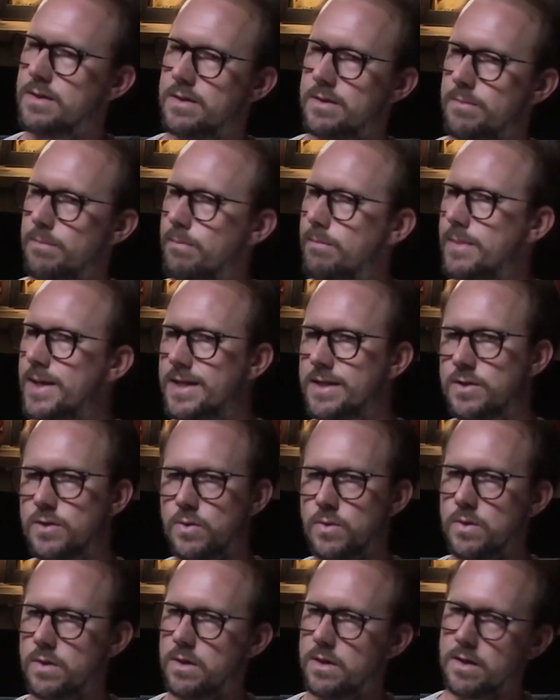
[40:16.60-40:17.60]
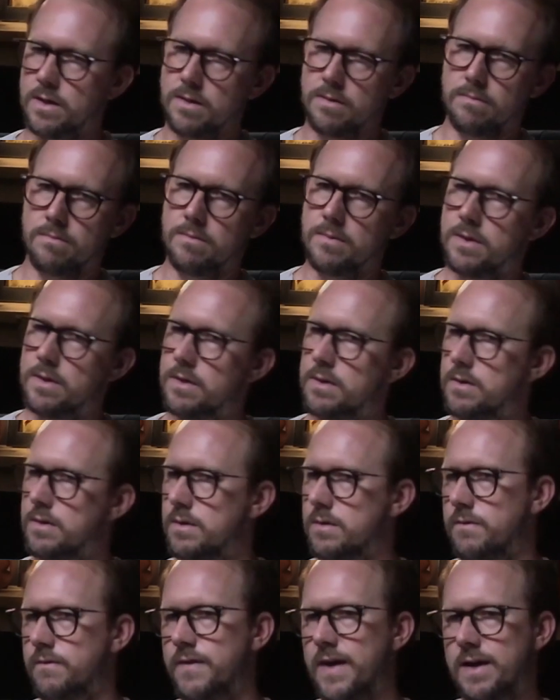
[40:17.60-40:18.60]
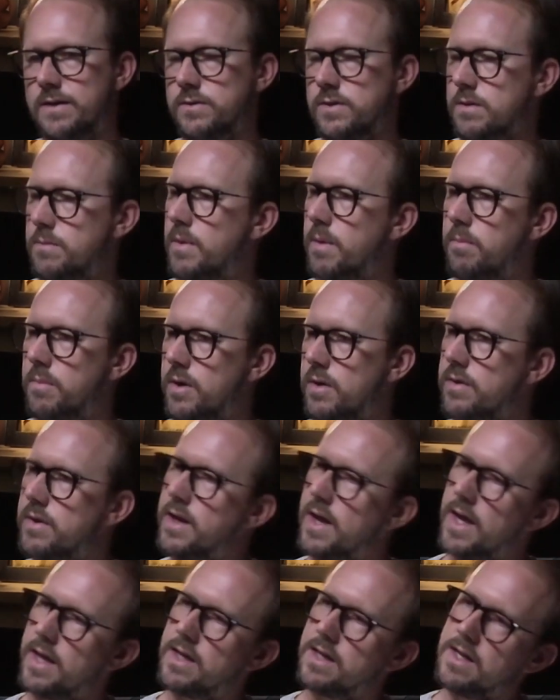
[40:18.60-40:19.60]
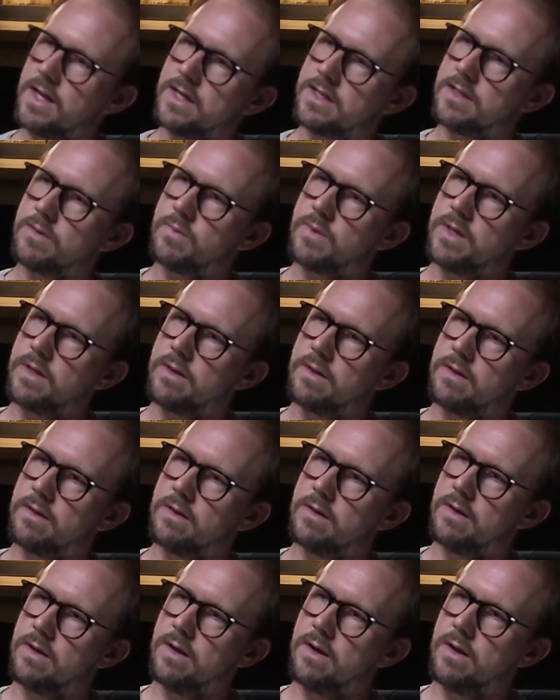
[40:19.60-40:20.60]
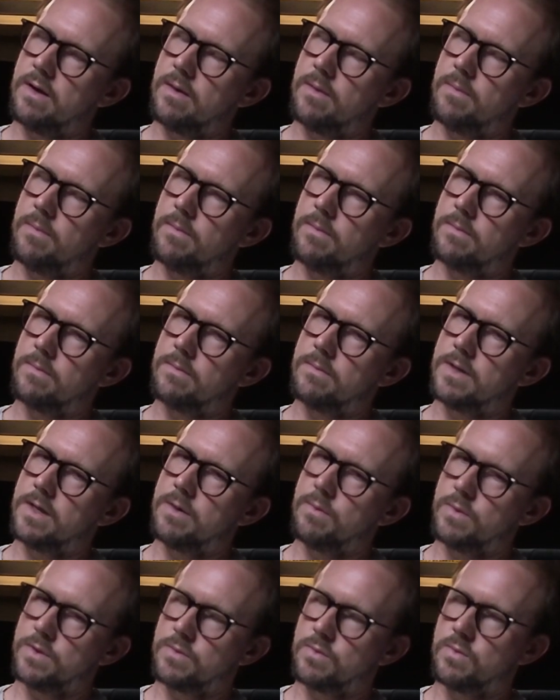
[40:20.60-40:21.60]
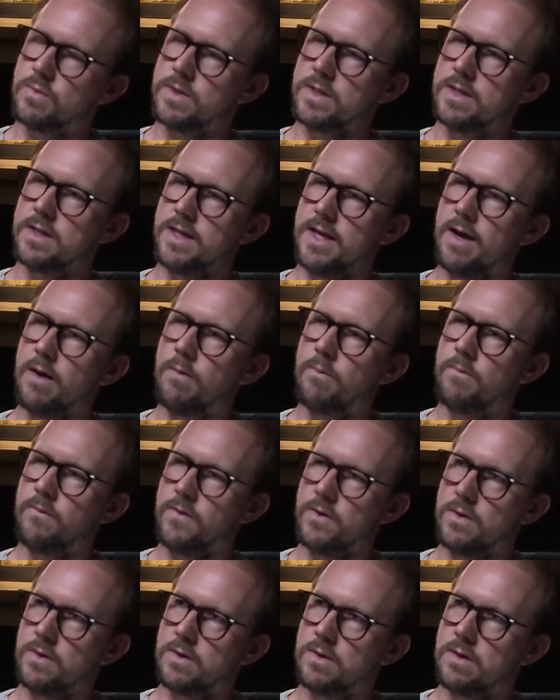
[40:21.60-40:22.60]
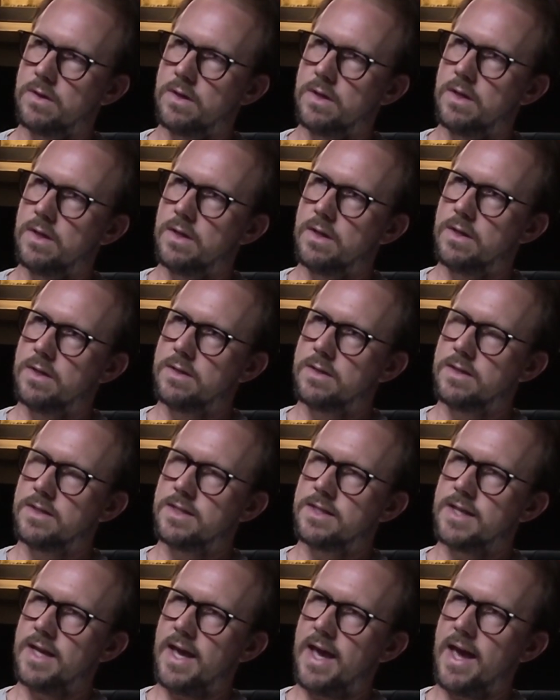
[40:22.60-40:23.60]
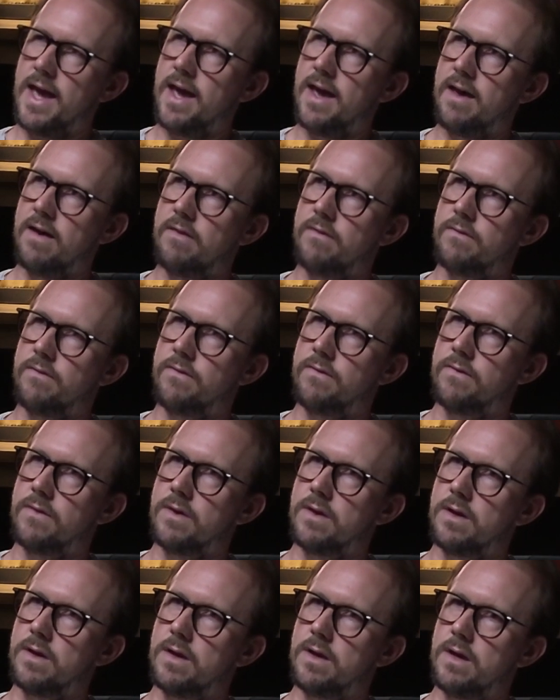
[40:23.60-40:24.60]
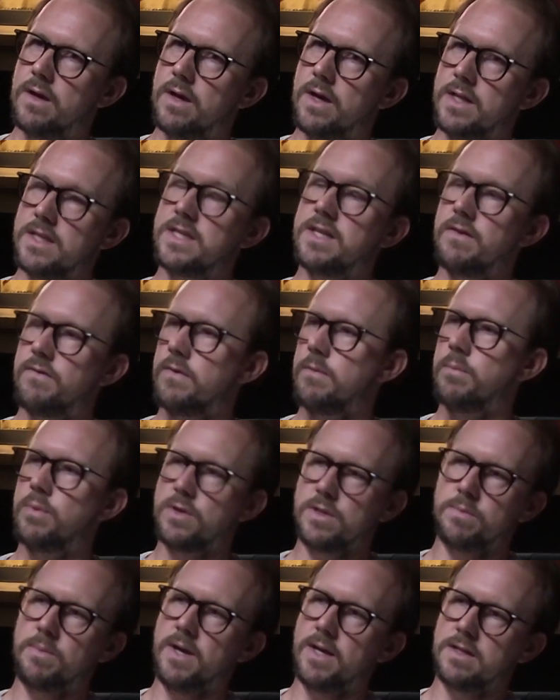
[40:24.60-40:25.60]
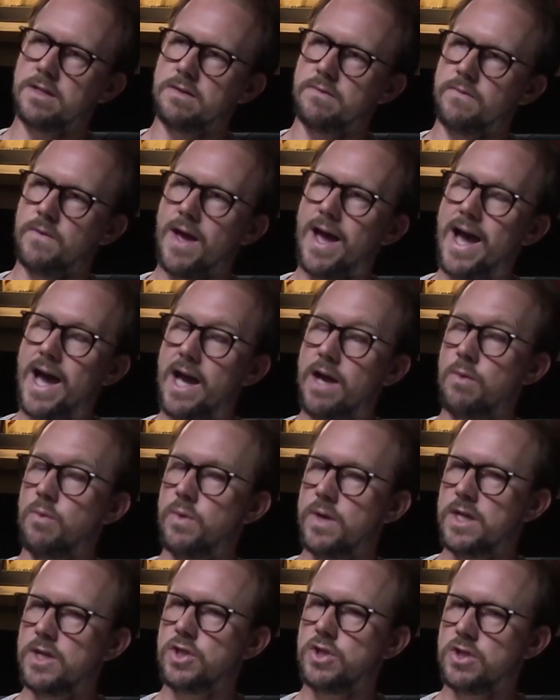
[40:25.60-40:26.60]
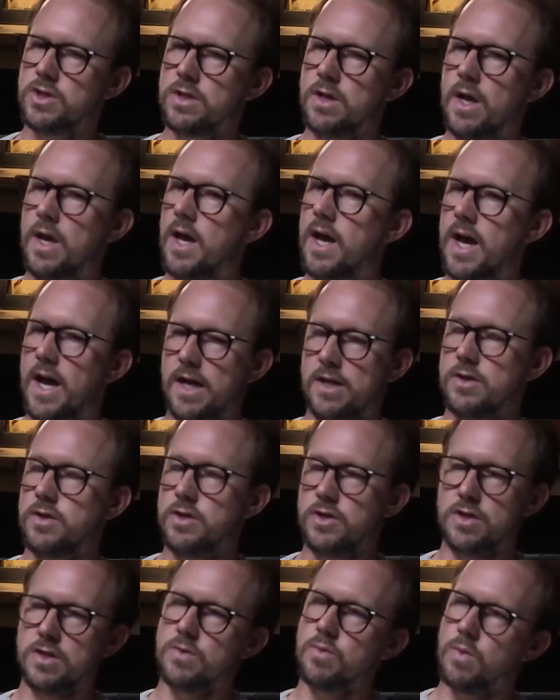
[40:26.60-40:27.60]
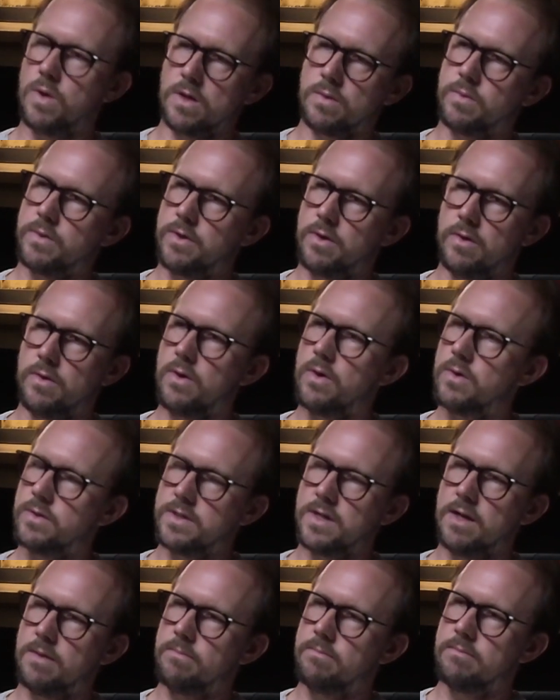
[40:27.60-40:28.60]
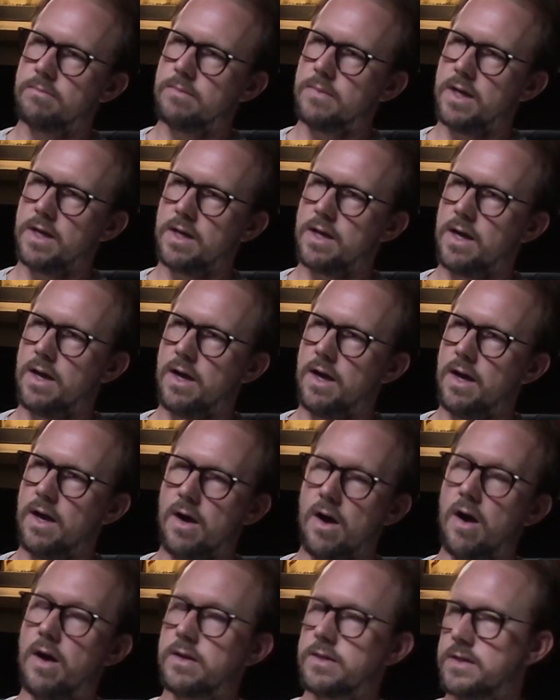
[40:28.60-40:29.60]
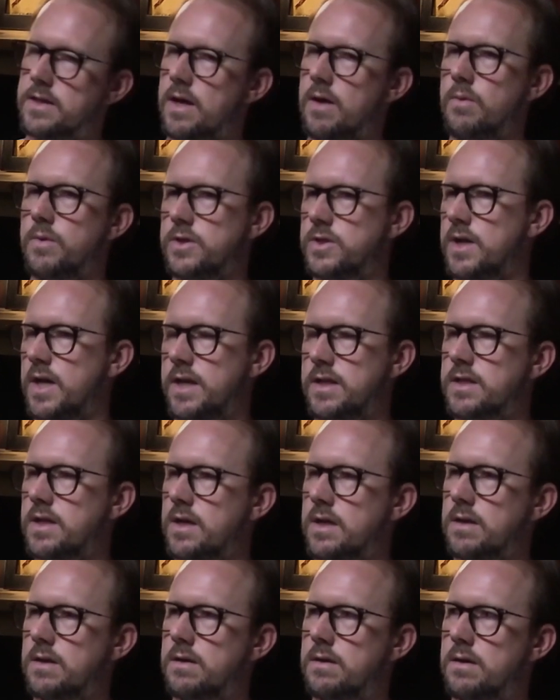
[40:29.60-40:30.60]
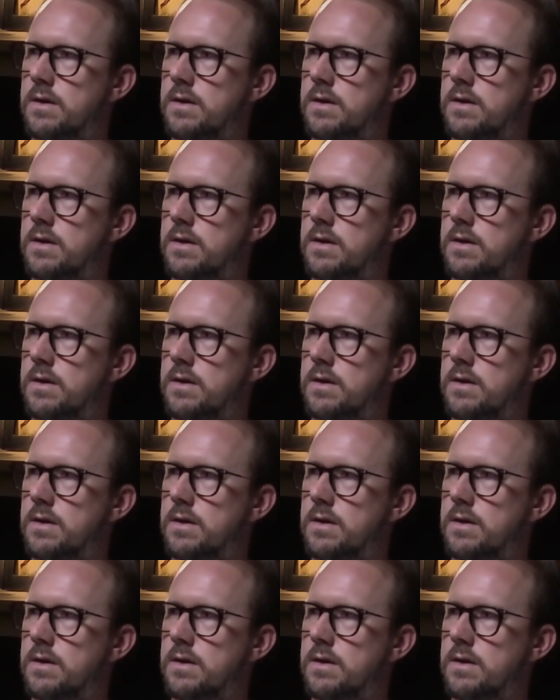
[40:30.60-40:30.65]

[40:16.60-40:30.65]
mentor, faculty member that I connected with. It was really helpful to have a different perspective. I wish I could have just worked with her the whole time. Like, honestly, I wish I had done